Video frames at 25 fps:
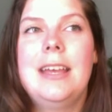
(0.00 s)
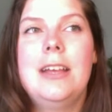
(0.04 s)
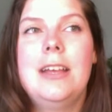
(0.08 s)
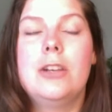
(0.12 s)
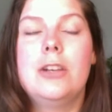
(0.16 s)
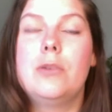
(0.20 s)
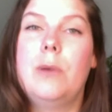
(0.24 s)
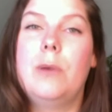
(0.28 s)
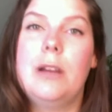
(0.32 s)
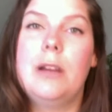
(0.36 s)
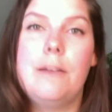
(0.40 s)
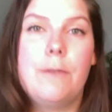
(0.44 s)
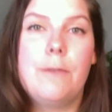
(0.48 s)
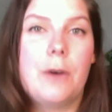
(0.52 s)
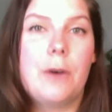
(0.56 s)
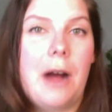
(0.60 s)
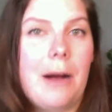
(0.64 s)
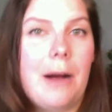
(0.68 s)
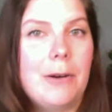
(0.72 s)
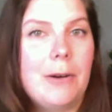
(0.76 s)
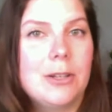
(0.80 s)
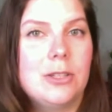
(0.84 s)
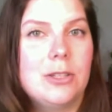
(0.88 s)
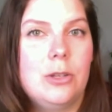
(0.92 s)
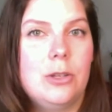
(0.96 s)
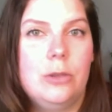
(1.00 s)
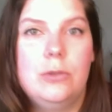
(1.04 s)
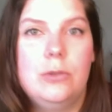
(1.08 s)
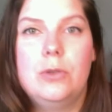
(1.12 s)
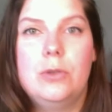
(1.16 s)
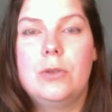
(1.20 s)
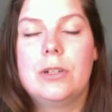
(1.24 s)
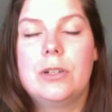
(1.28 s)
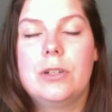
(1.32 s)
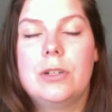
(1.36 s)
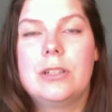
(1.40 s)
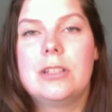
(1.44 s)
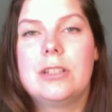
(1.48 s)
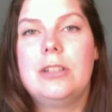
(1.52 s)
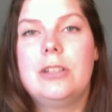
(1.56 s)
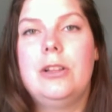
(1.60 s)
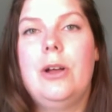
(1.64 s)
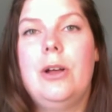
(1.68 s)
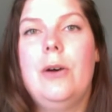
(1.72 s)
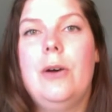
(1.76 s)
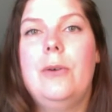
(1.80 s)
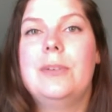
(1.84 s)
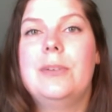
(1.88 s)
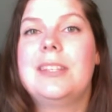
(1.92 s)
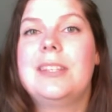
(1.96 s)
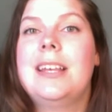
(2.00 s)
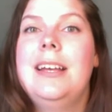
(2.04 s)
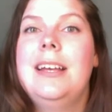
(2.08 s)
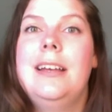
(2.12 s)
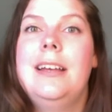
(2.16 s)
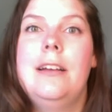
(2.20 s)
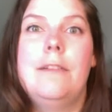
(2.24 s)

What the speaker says: 24 hours till doors close,